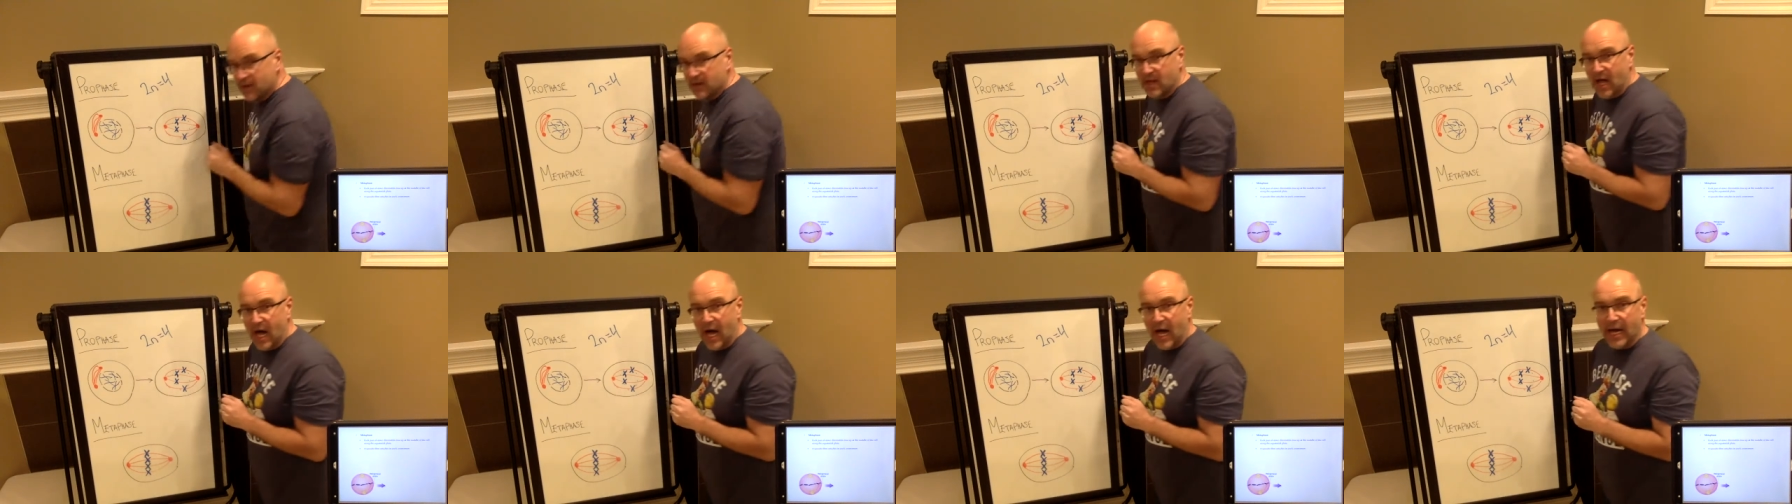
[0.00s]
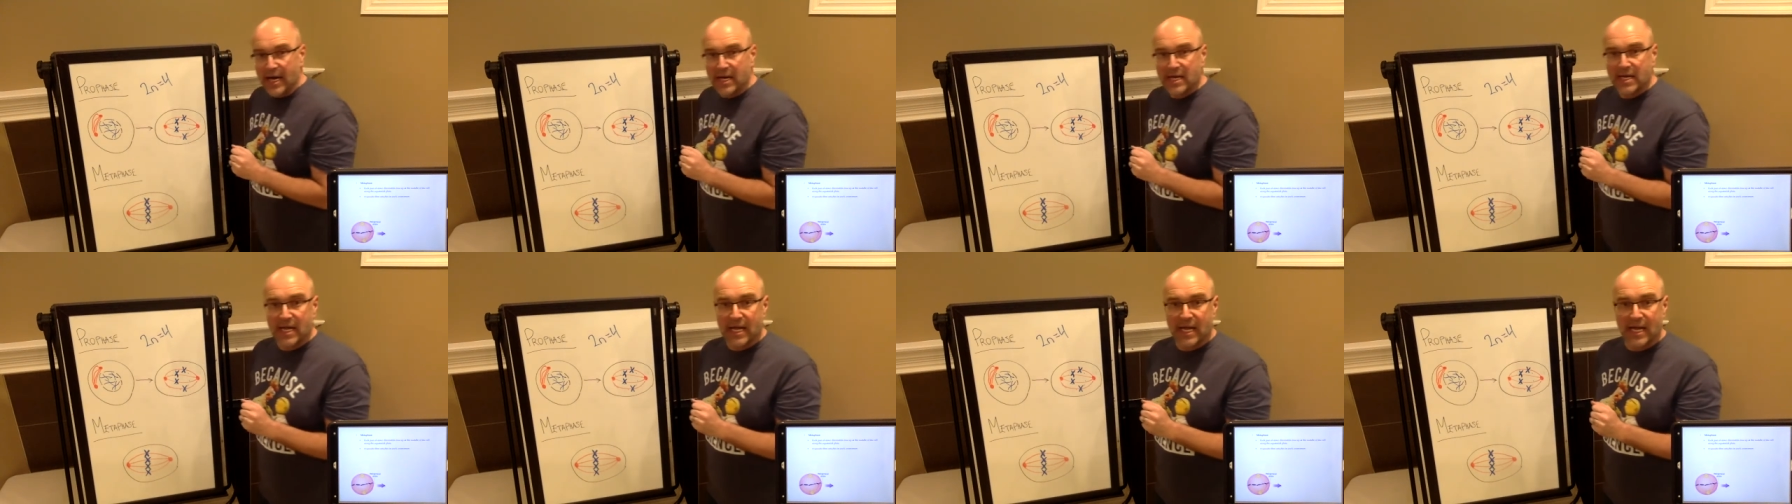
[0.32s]

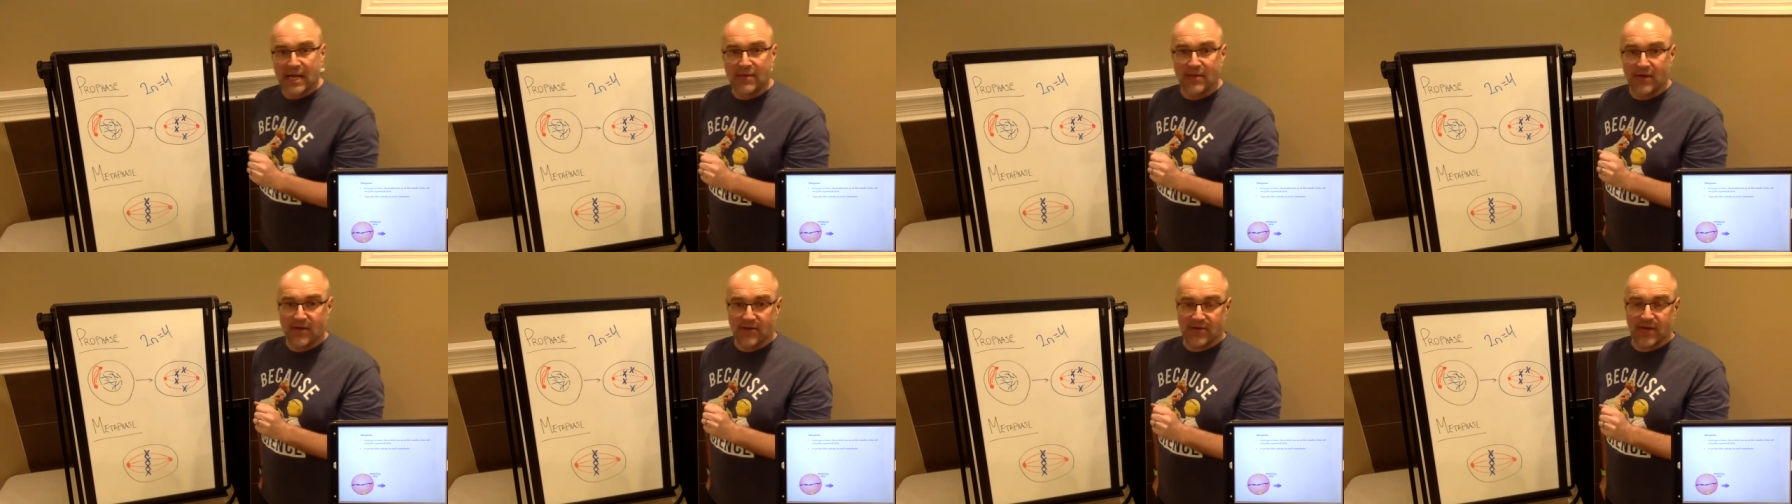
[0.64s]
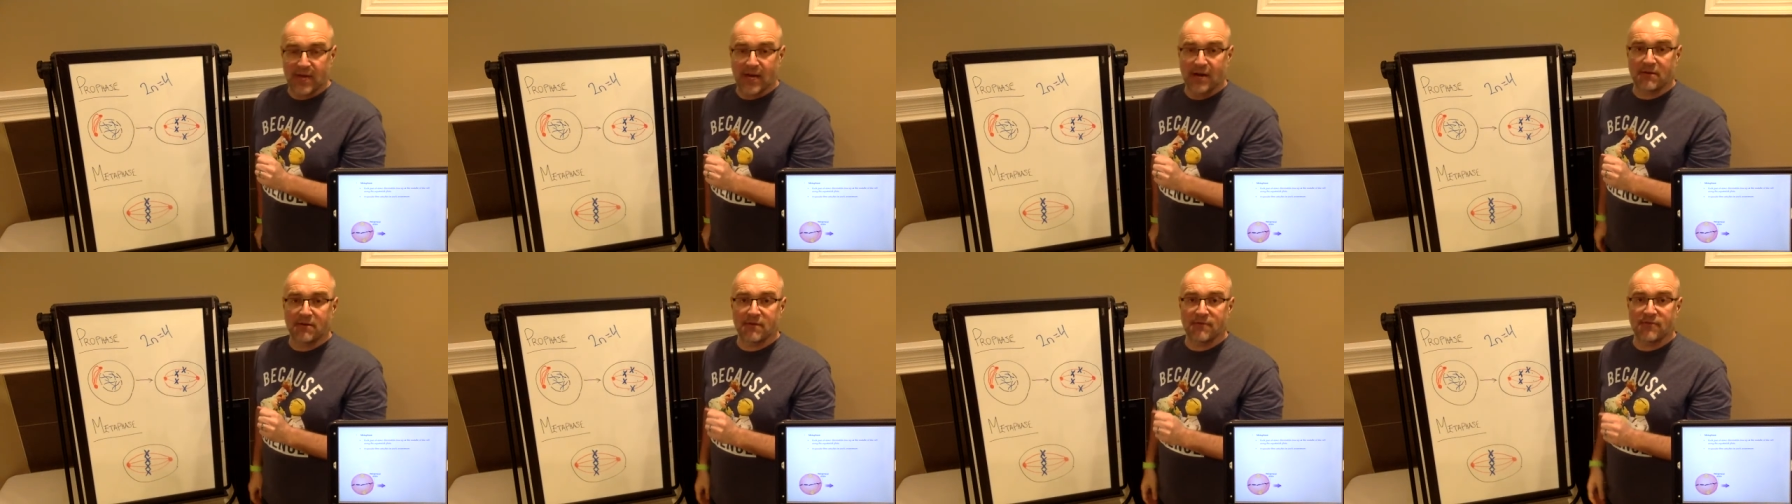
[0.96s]
aligned in the
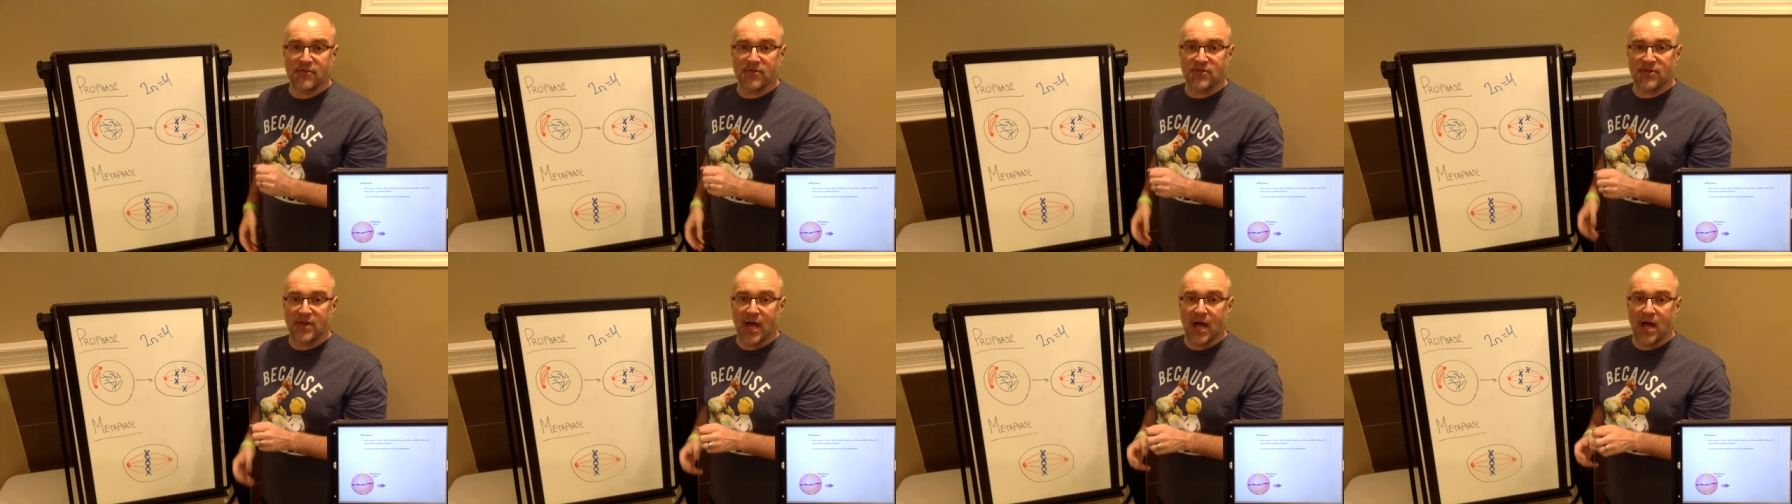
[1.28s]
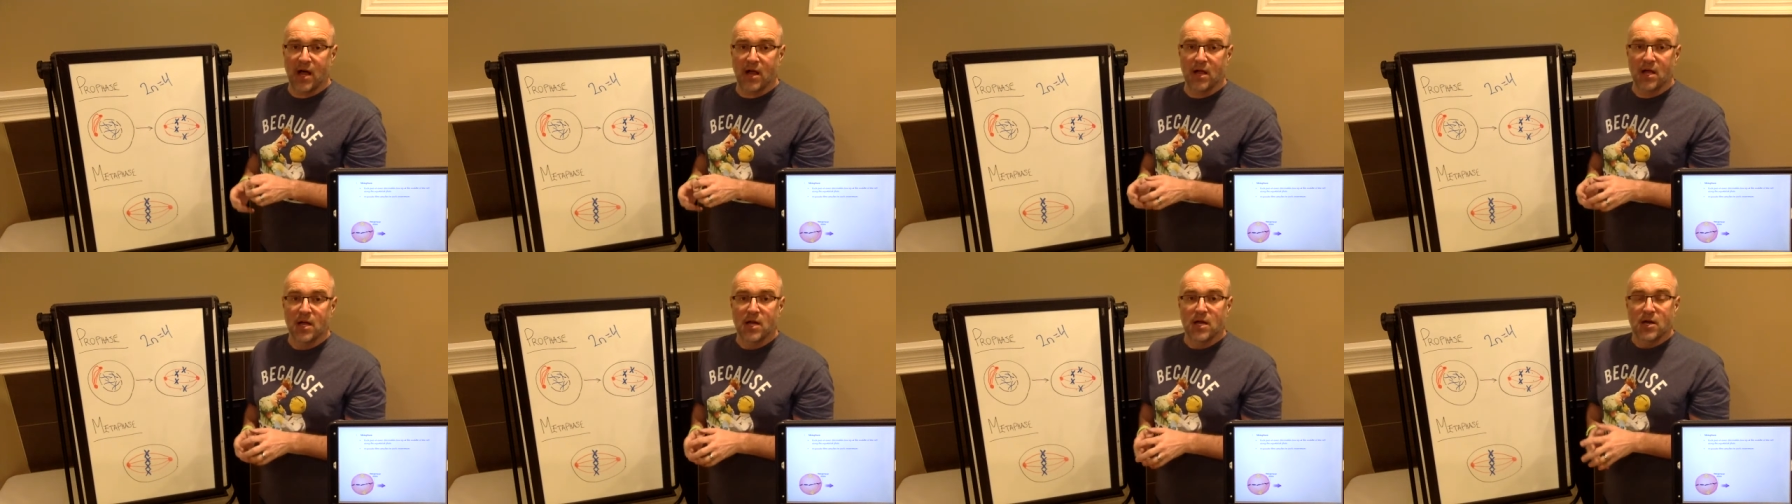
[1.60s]
center of the
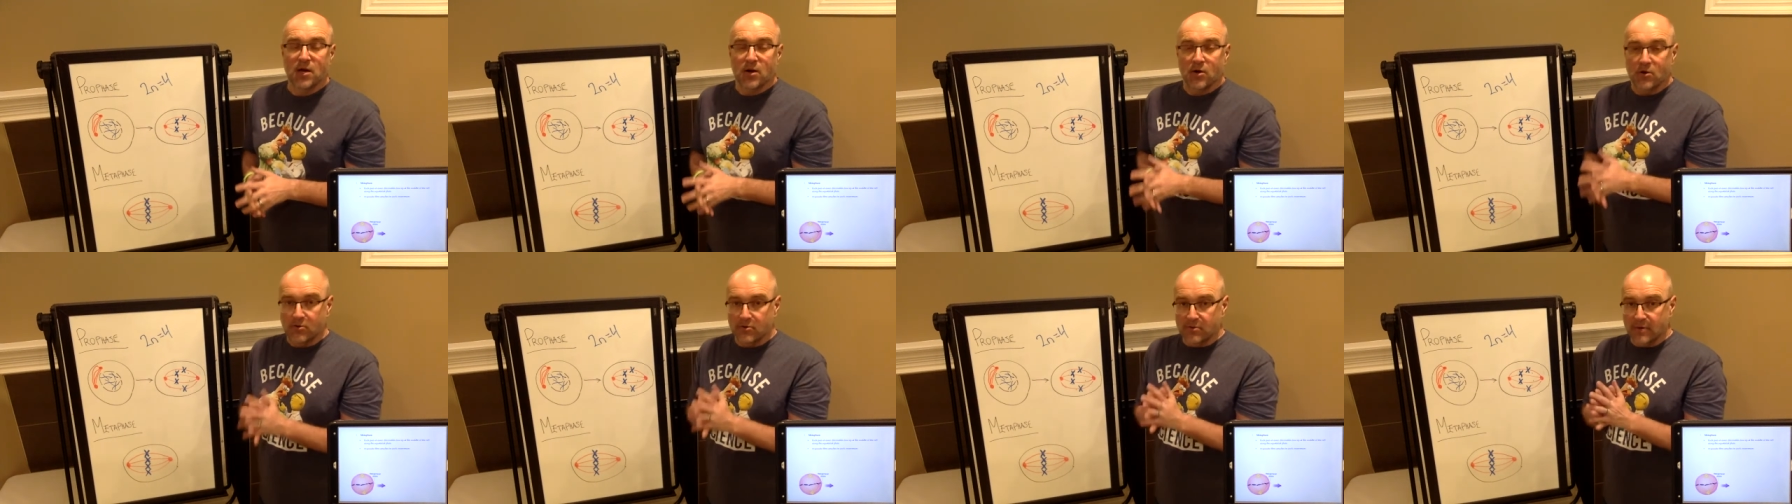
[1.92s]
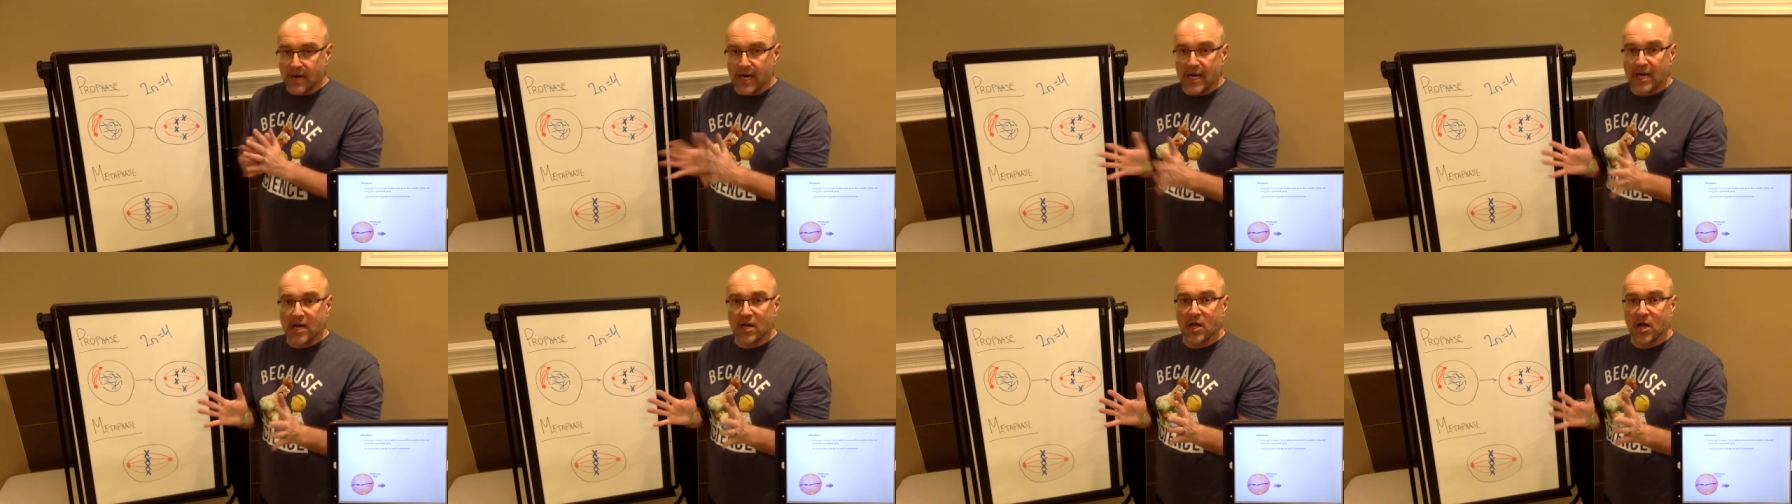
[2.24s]
cell,
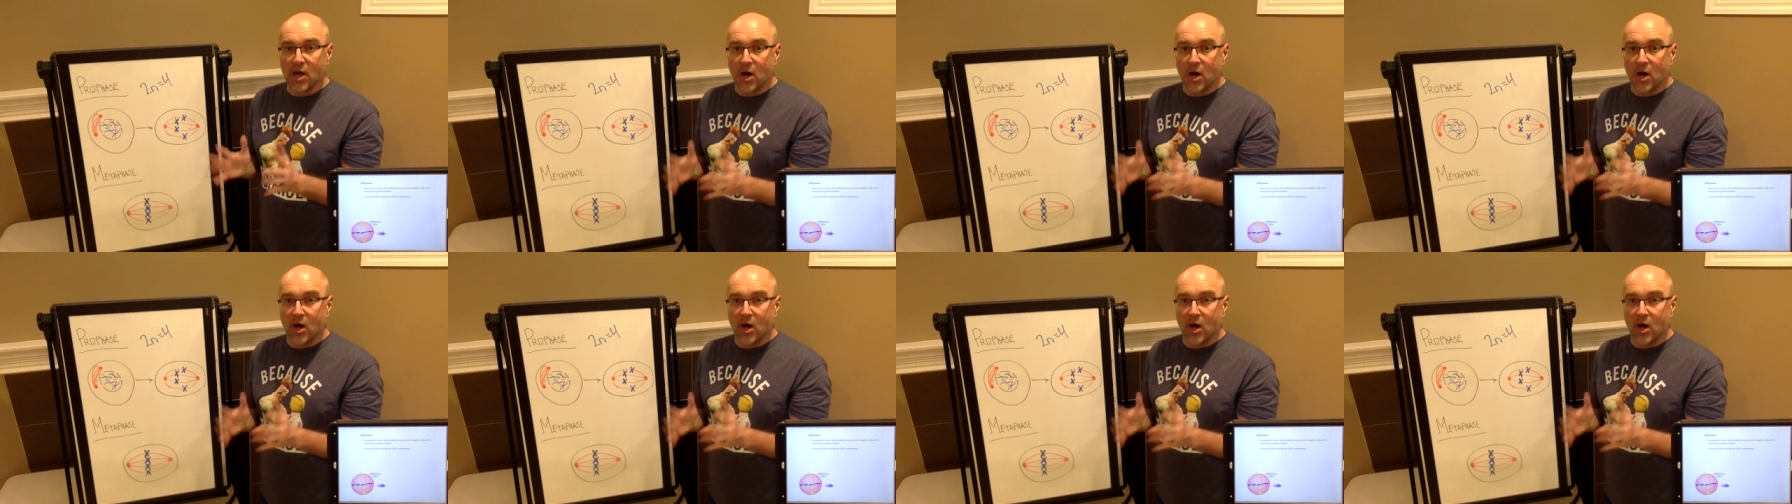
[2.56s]
ready to